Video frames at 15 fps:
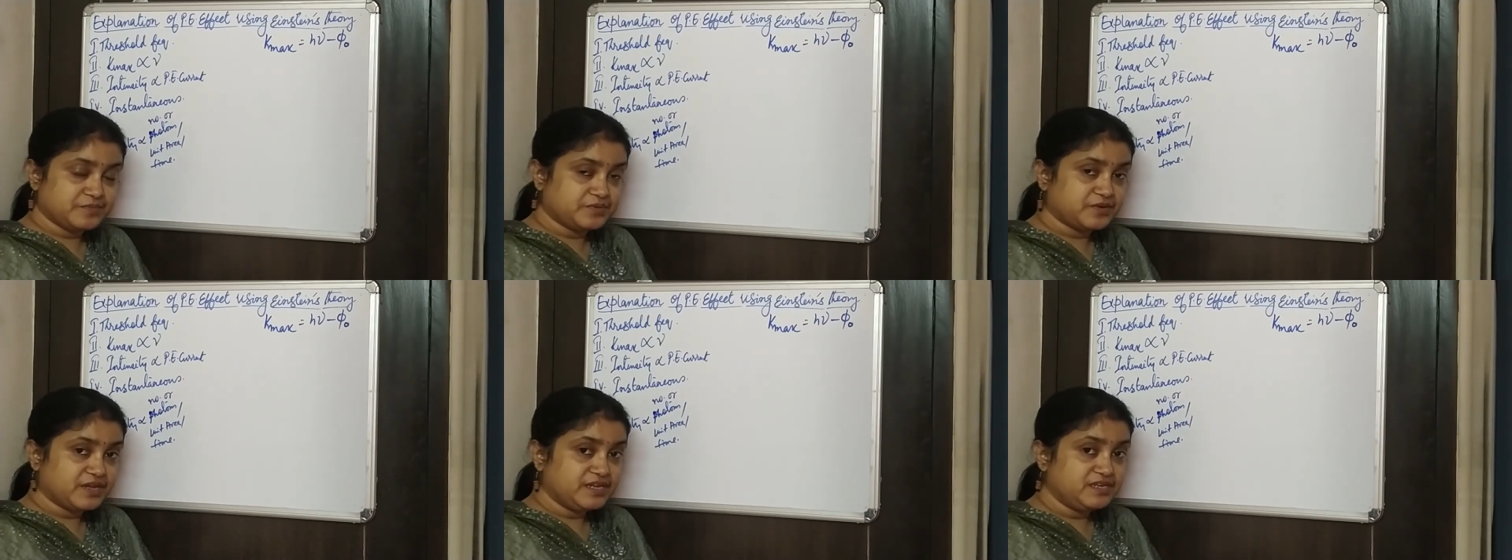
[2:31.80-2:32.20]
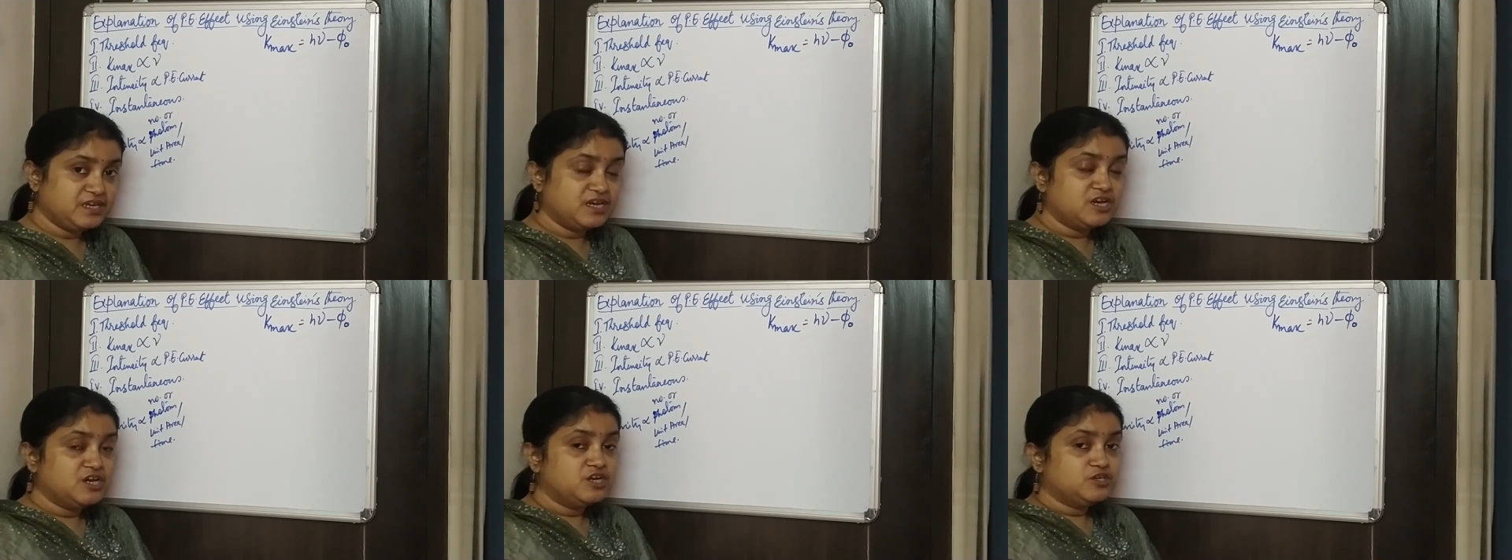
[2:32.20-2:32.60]
right?
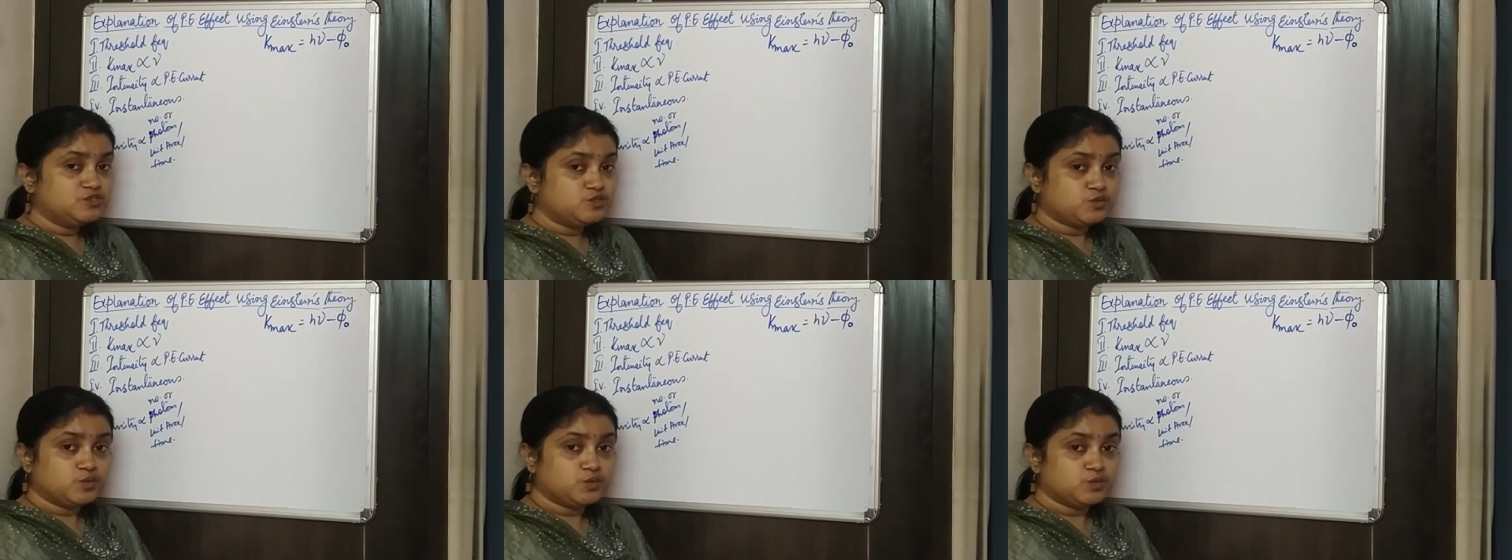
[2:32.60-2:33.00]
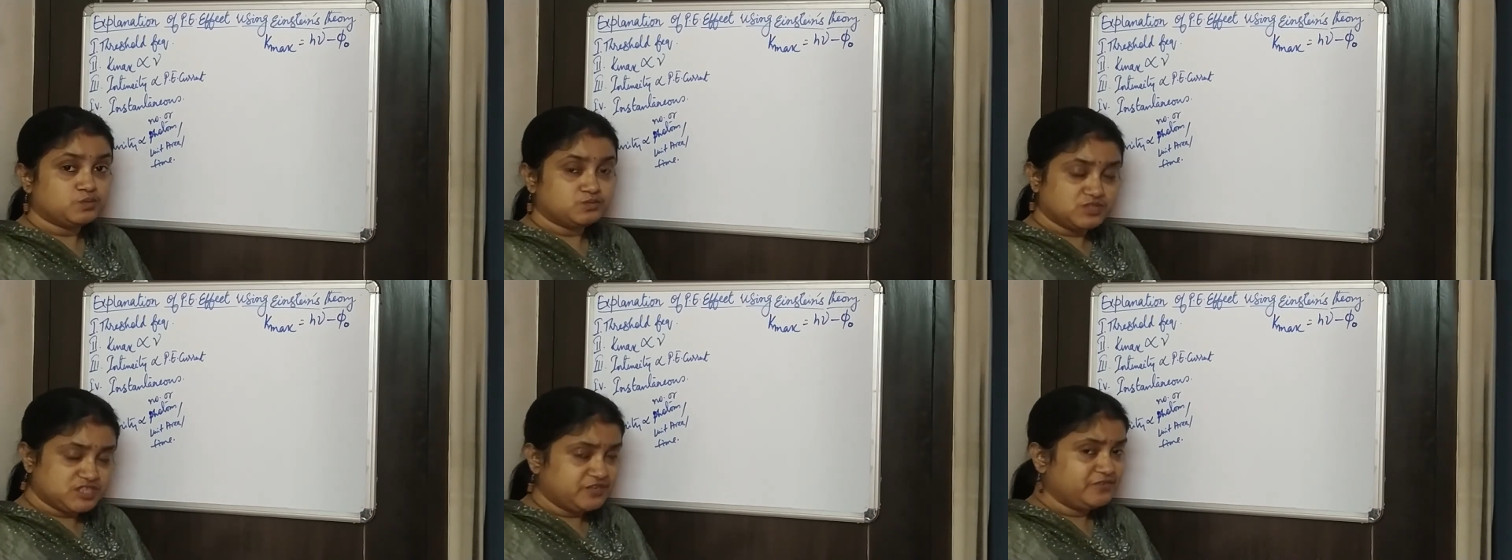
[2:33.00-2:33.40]
So
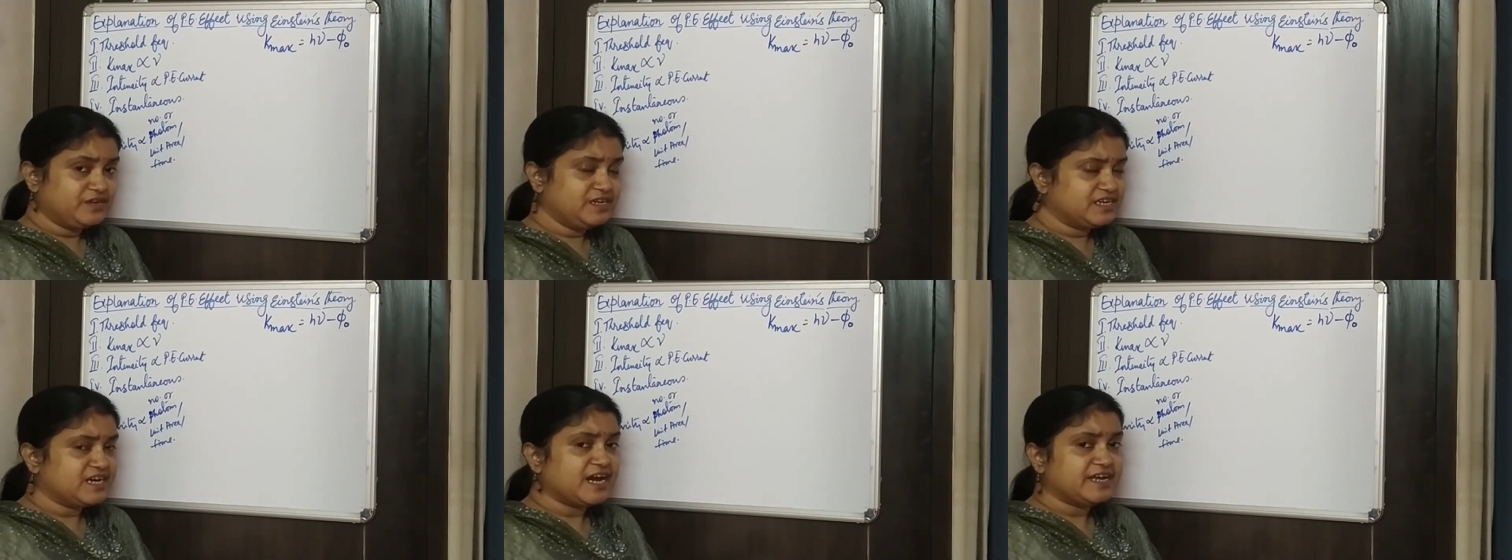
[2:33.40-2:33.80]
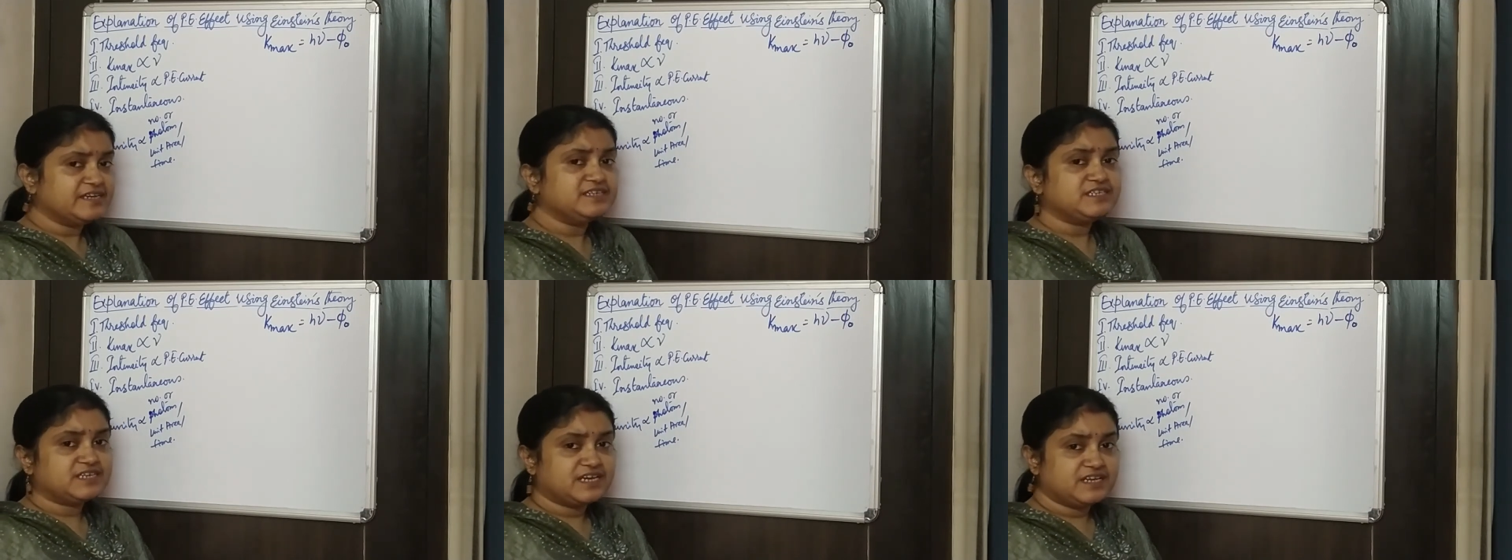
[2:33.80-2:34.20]
generally
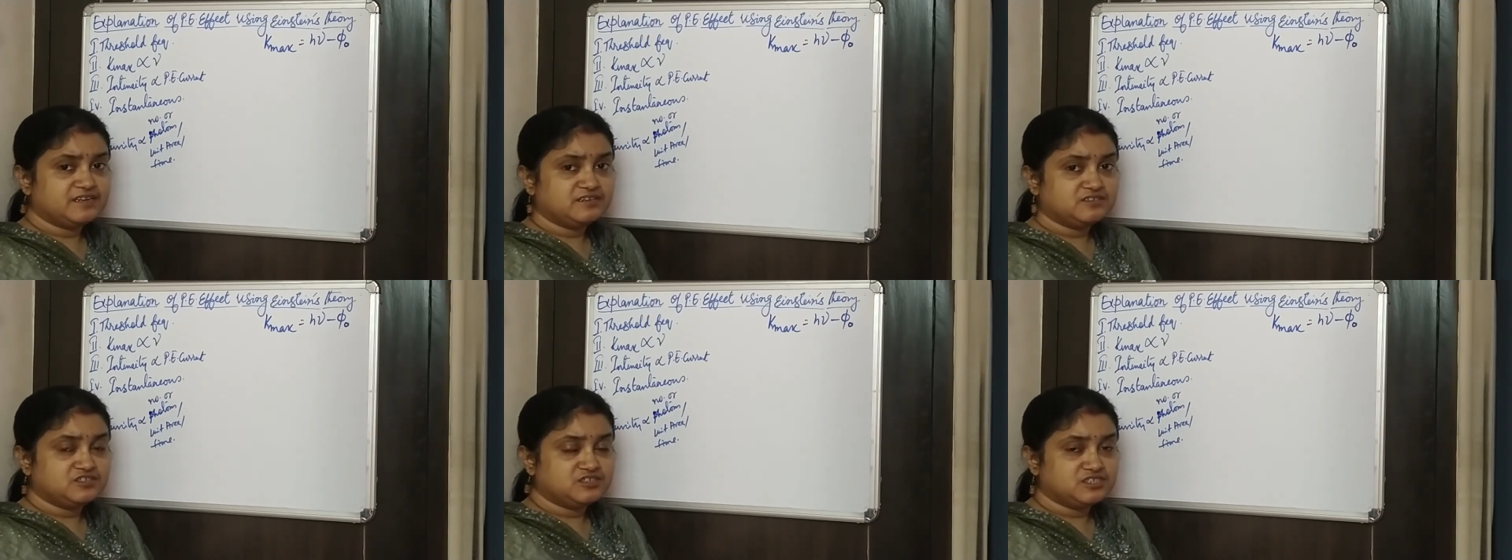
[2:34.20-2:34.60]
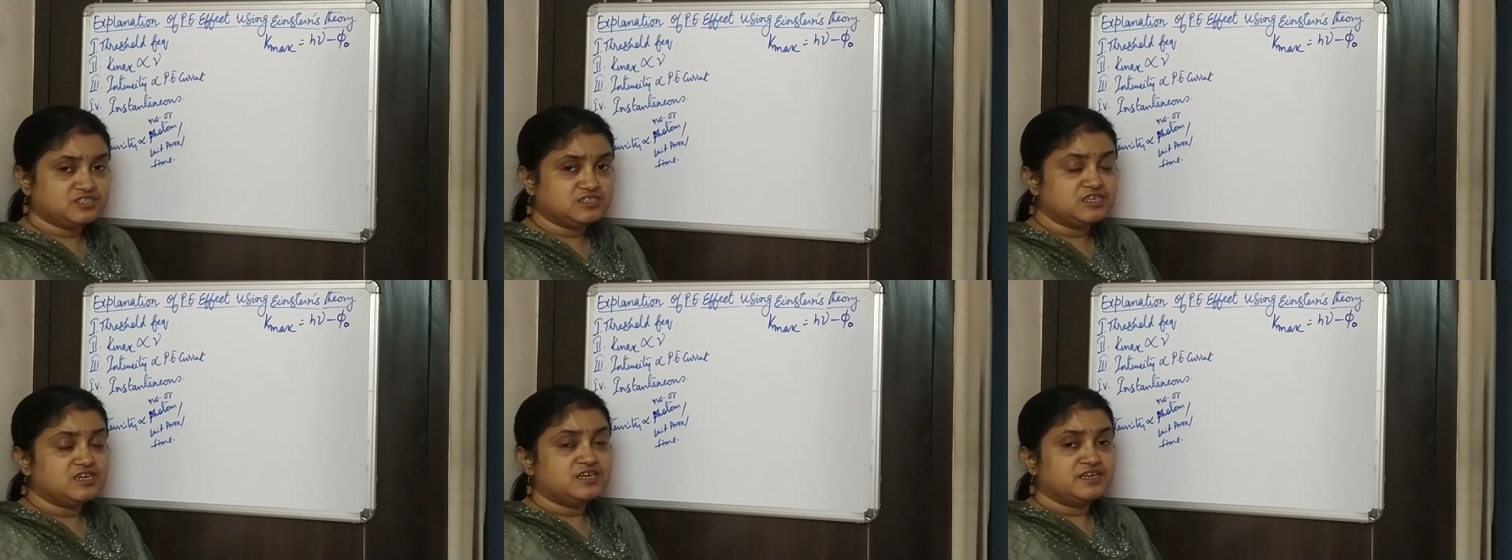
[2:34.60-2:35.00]
kinetic energy
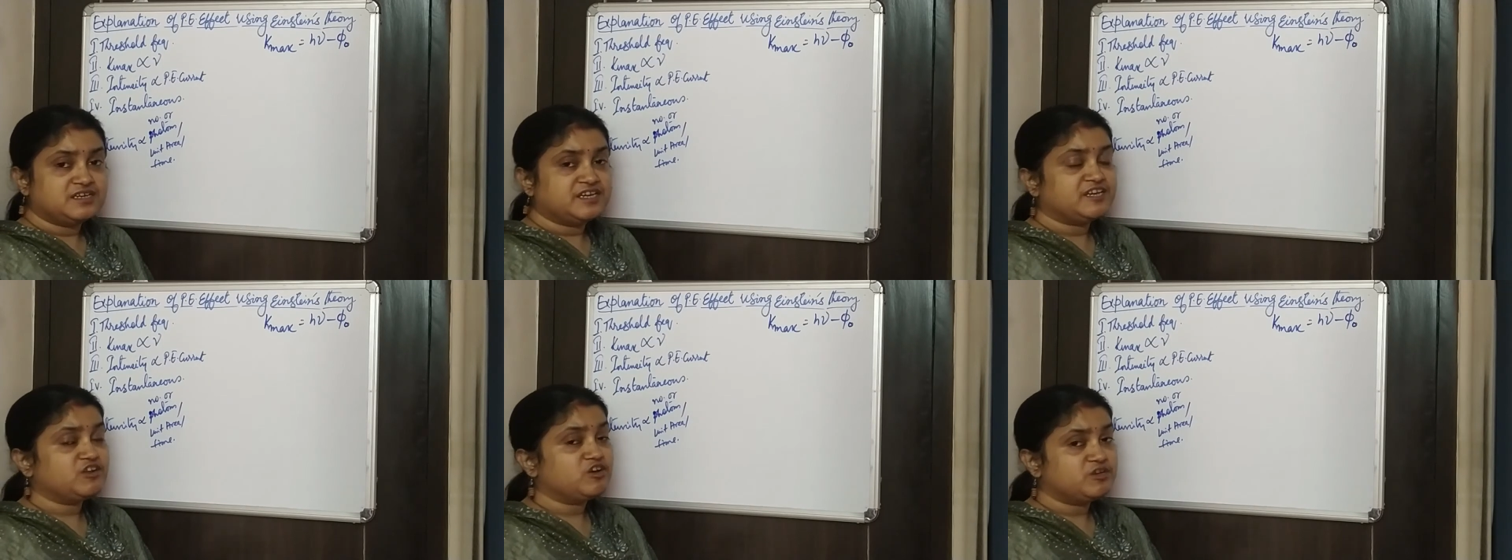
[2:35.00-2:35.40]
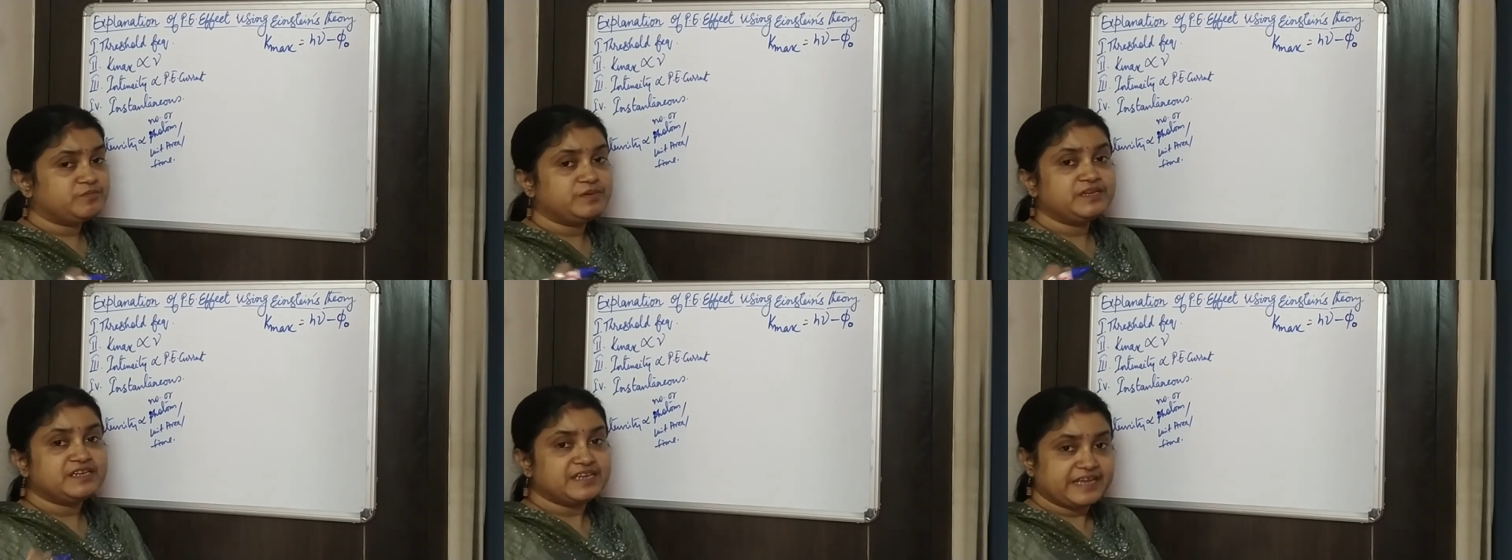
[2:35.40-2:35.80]
cannot
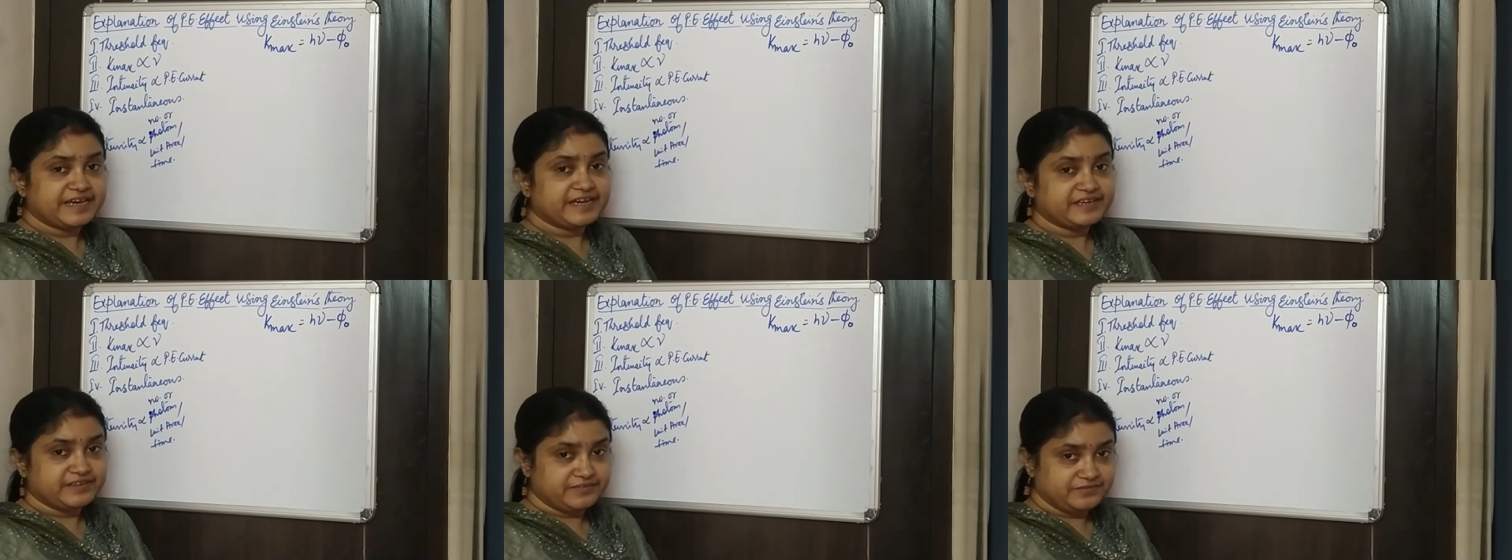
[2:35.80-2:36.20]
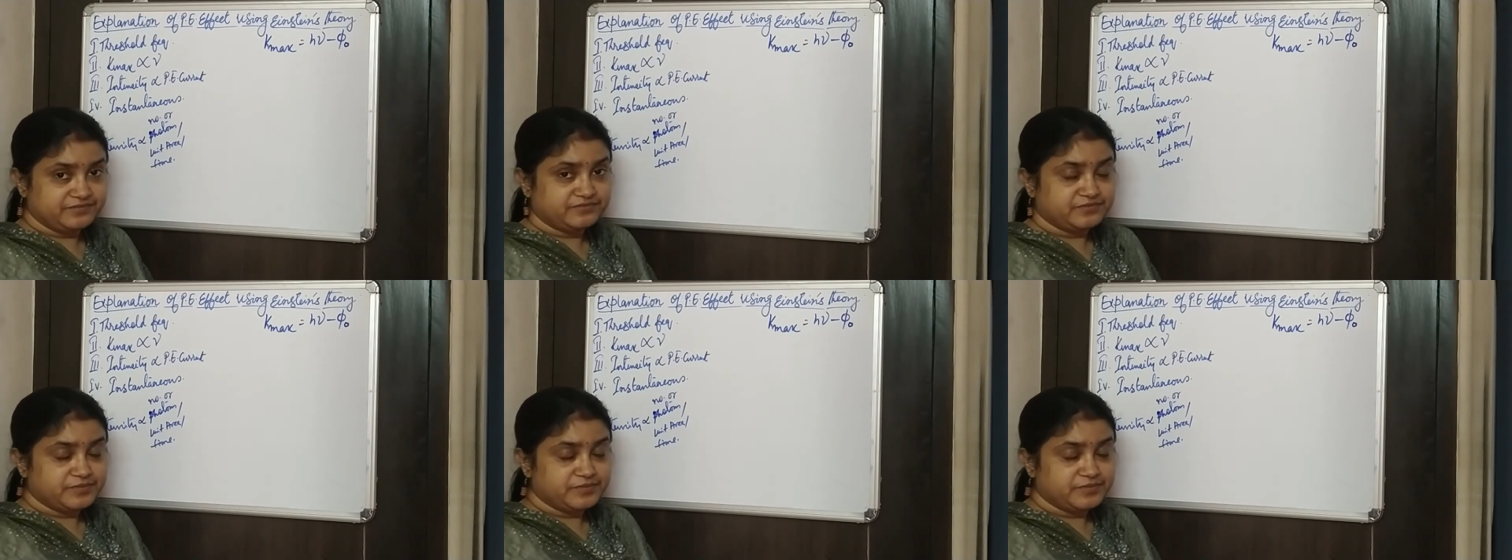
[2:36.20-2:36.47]
be negative.